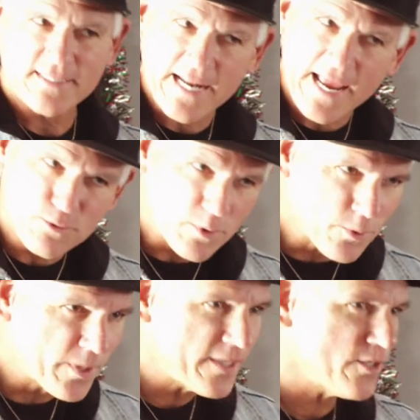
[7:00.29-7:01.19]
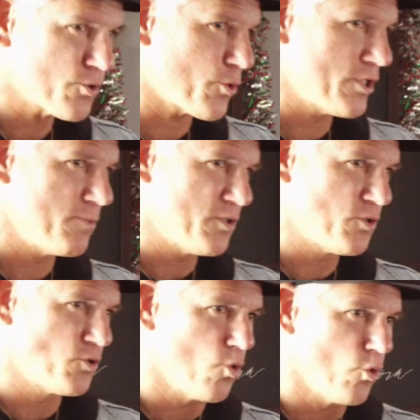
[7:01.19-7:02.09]
today as we read this Christmas
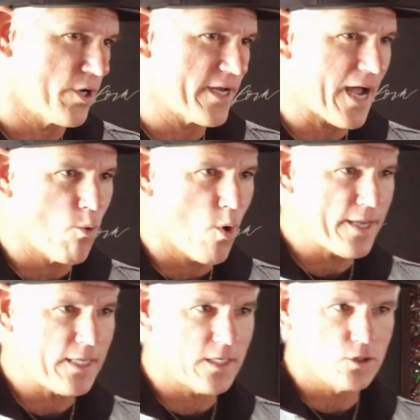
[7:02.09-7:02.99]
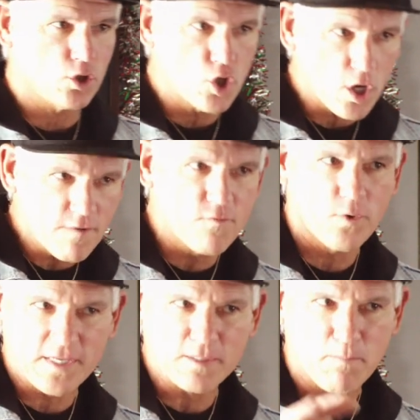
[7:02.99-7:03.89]
story, I want you to look
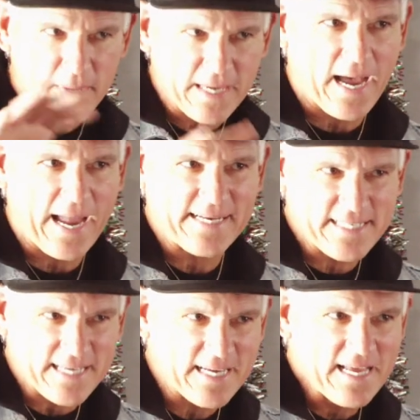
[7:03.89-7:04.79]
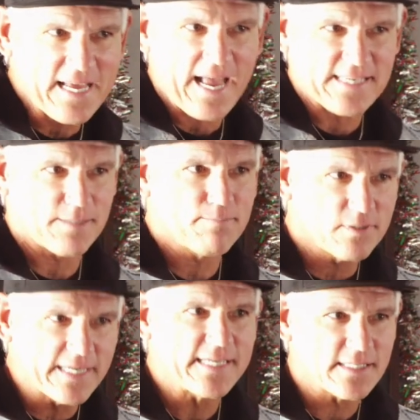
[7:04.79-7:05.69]
for this big idea as it
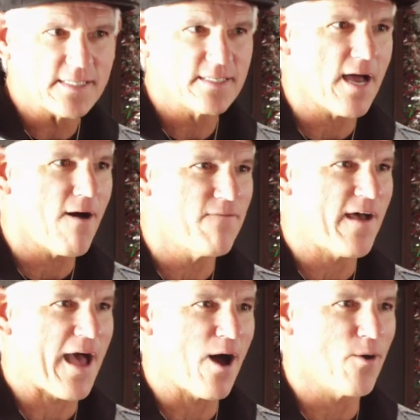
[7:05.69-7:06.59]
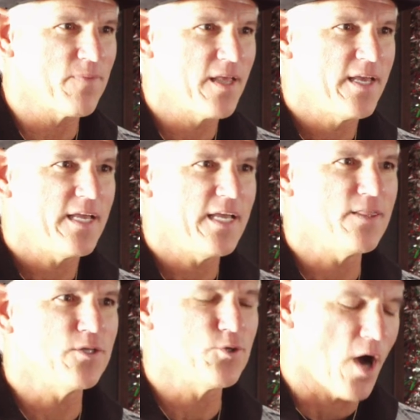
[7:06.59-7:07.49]
plays itself out in
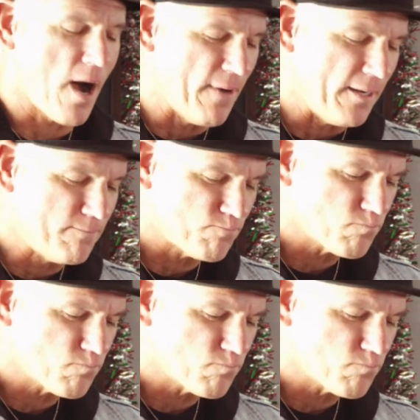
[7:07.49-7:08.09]
the drama.